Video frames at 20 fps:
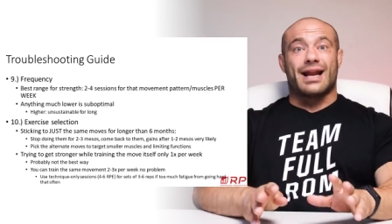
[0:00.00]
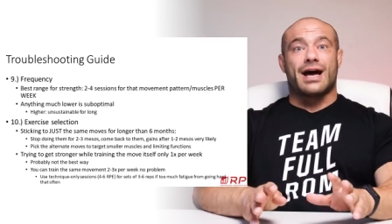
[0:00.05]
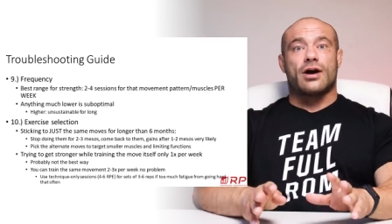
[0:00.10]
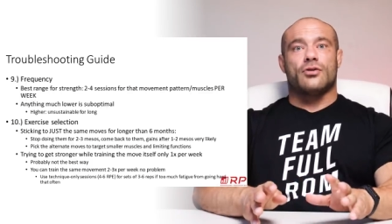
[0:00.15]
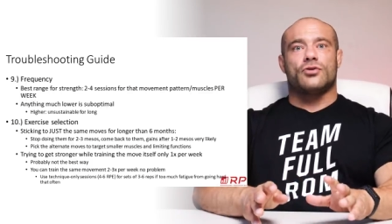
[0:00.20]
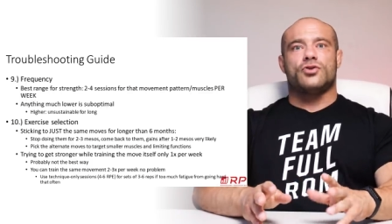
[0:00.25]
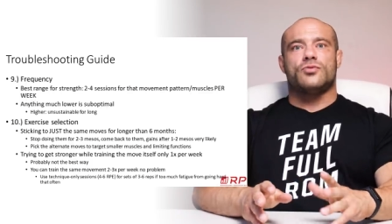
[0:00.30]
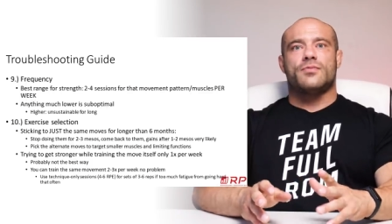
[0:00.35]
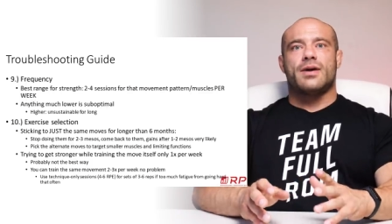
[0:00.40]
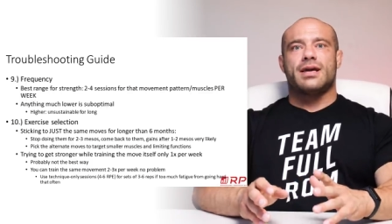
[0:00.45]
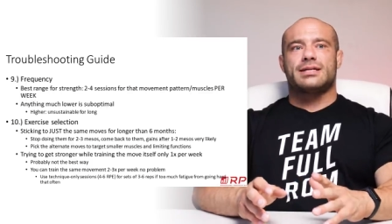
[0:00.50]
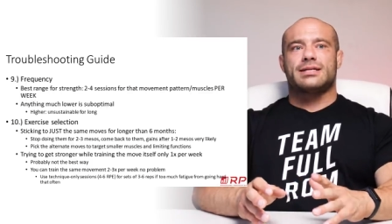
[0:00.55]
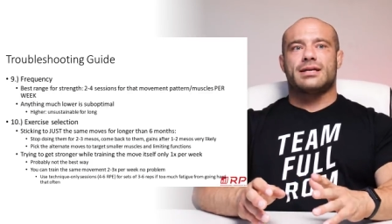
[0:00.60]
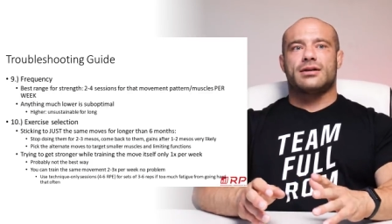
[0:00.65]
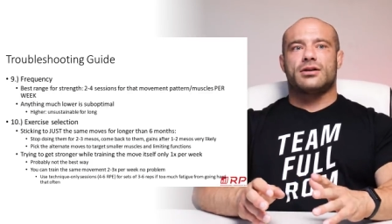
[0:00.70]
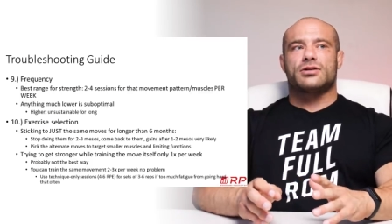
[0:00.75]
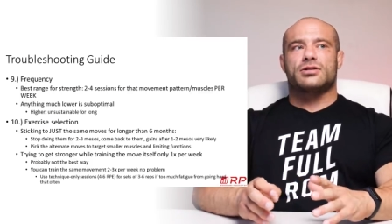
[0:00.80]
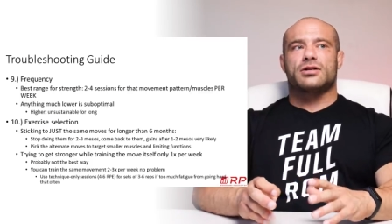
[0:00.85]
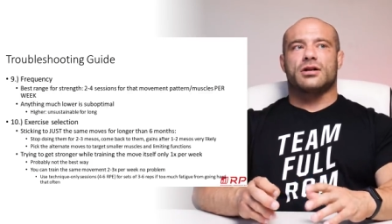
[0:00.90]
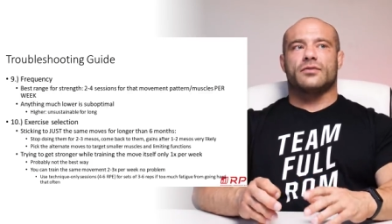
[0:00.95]
Now, you may say
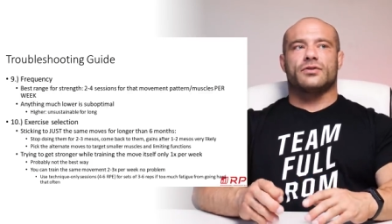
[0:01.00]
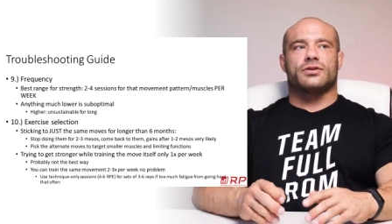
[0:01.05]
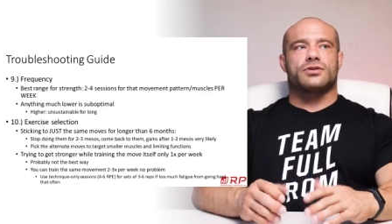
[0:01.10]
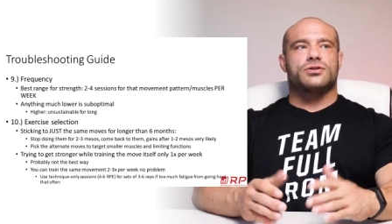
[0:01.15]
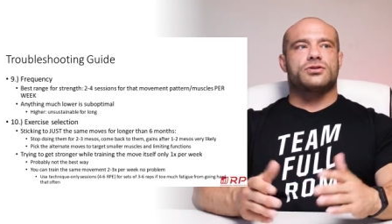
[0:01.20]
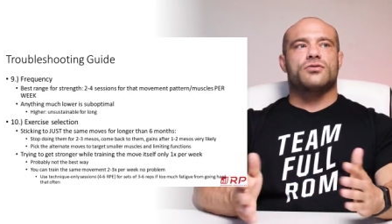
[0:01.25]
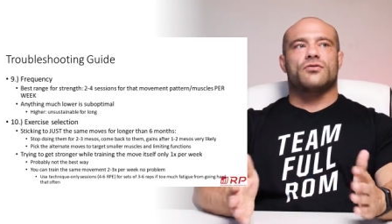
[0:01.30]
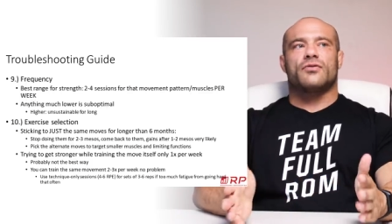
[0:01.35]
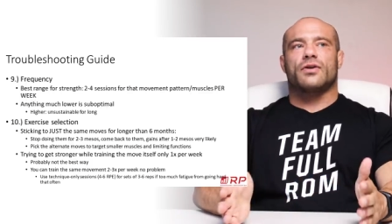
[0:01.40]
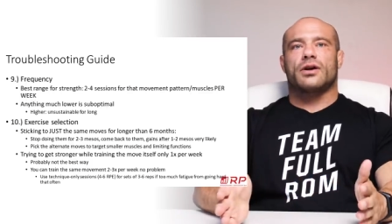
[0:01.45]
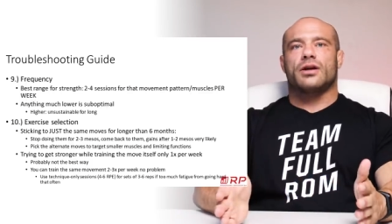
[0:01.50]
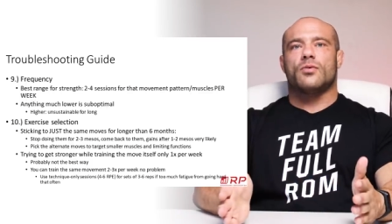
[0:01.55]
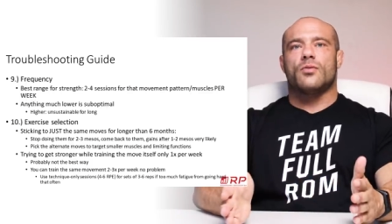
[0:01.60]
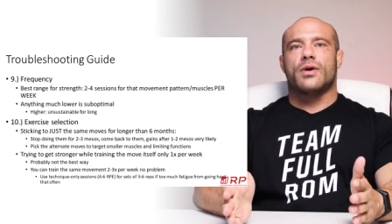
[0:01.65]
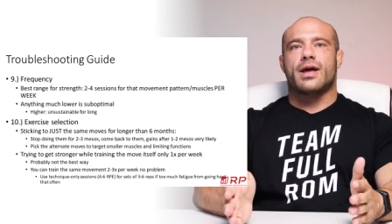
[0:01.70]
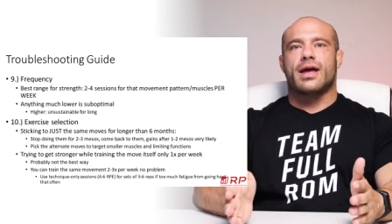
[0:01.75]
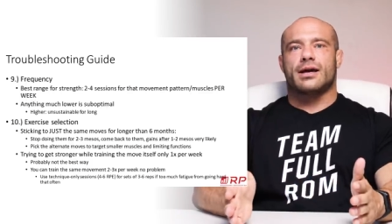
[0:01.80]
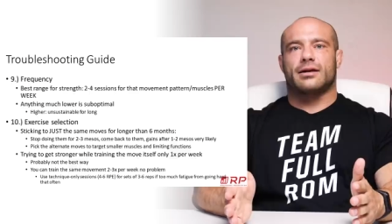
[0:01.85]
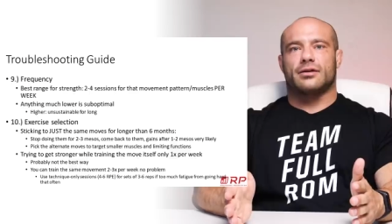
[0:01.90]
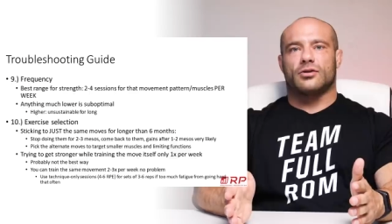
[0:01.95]
to yourself, like, there's no fucking
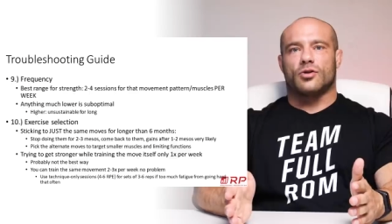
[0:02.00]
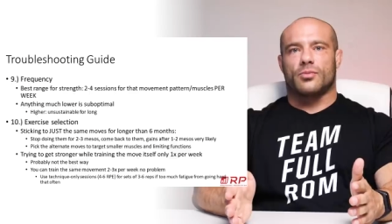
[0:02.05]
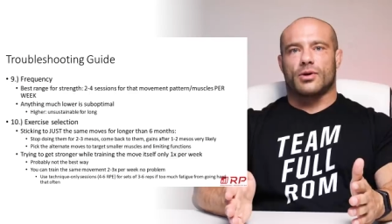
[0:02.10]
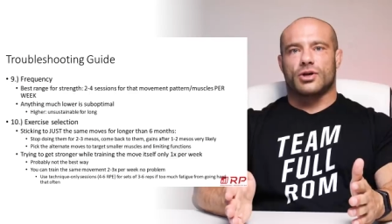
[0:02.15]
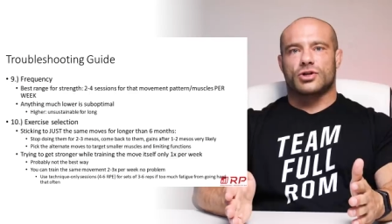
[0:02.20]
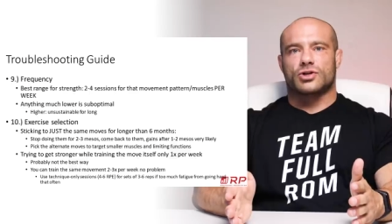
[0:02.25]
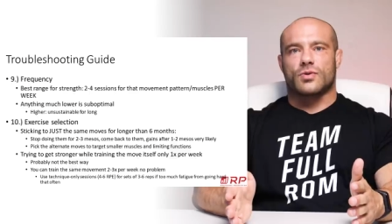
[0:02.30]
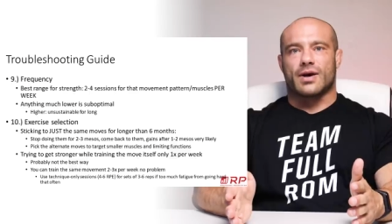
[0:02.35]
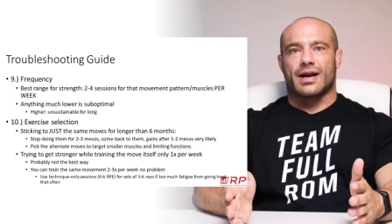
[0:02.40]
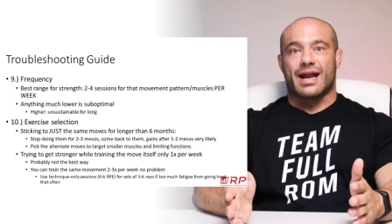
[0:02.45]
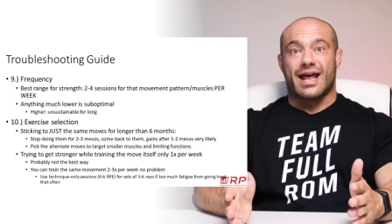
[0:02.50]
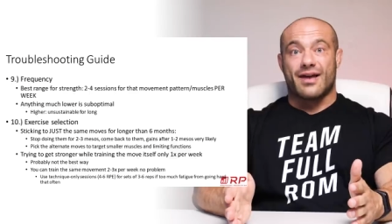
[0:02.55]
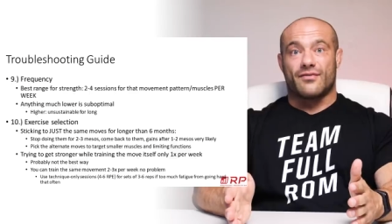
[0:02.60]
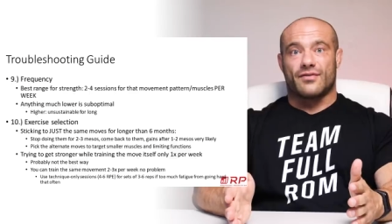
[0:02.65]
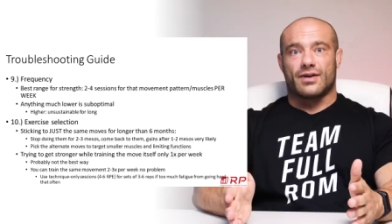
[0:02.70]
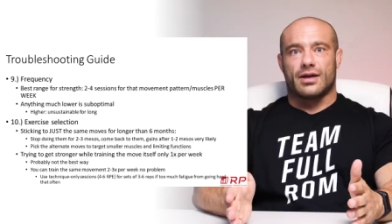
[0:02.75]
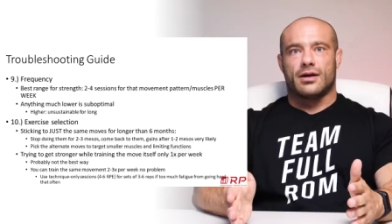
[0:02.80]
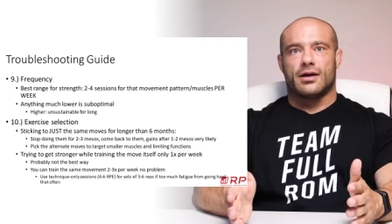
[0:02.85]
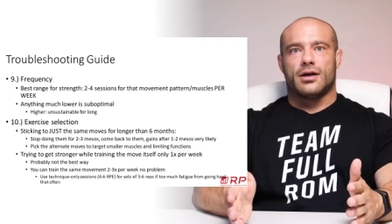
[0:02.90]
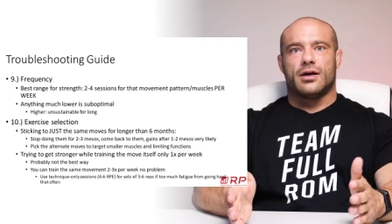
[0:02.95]
way I can low bar squat
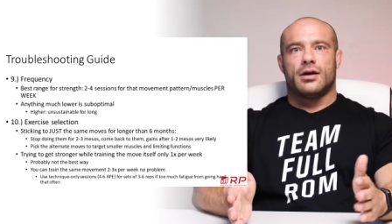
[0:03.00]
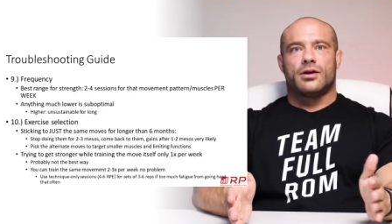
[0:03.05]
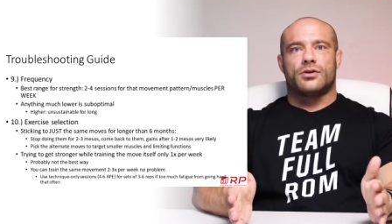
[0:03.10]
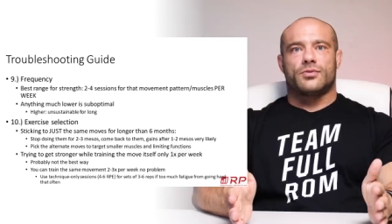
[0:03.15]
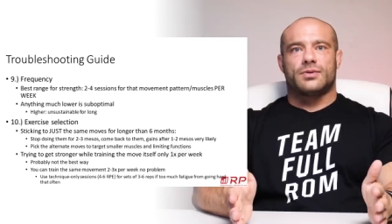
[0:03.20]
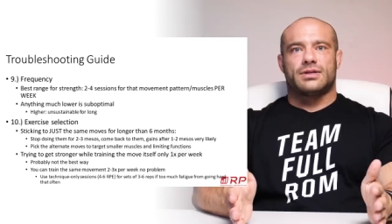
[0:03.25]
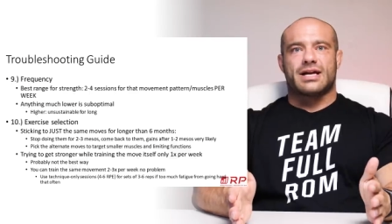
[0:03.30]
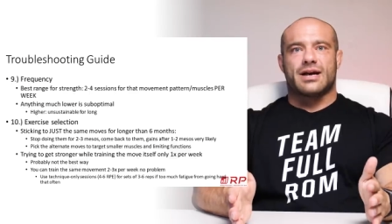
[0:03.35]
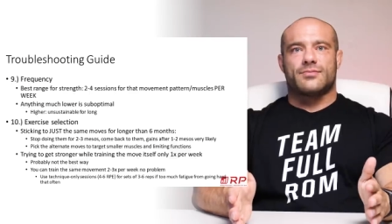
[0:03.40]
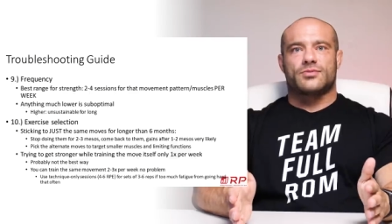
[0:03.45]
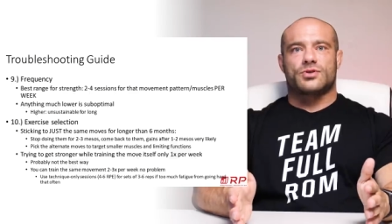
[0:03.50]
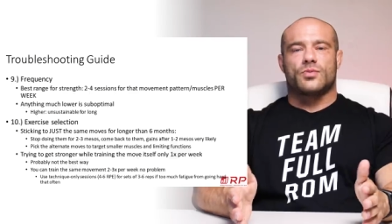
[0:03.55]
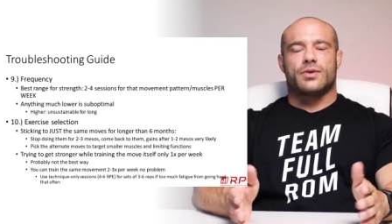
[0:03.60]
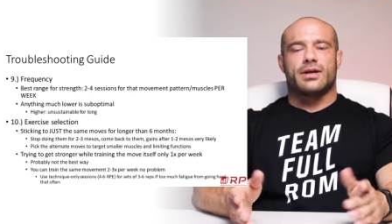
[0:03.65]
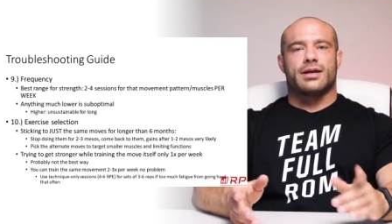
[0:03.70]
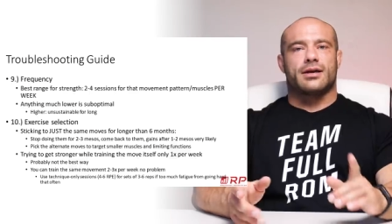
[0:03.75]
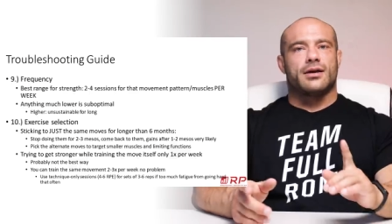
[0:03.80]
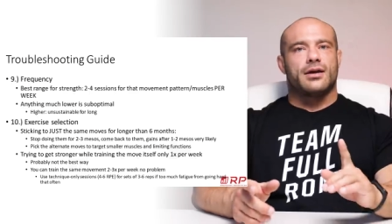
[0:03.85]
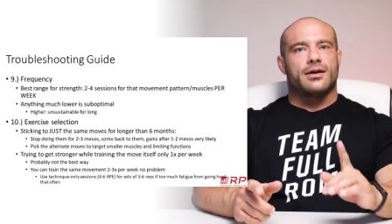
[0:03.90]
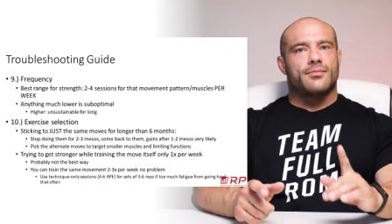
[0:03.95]
heavy three times a
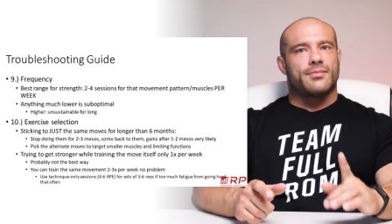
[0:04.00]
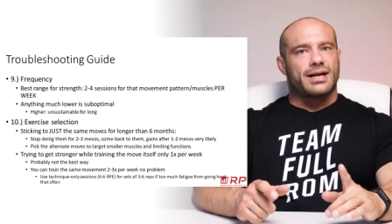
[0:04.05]
week.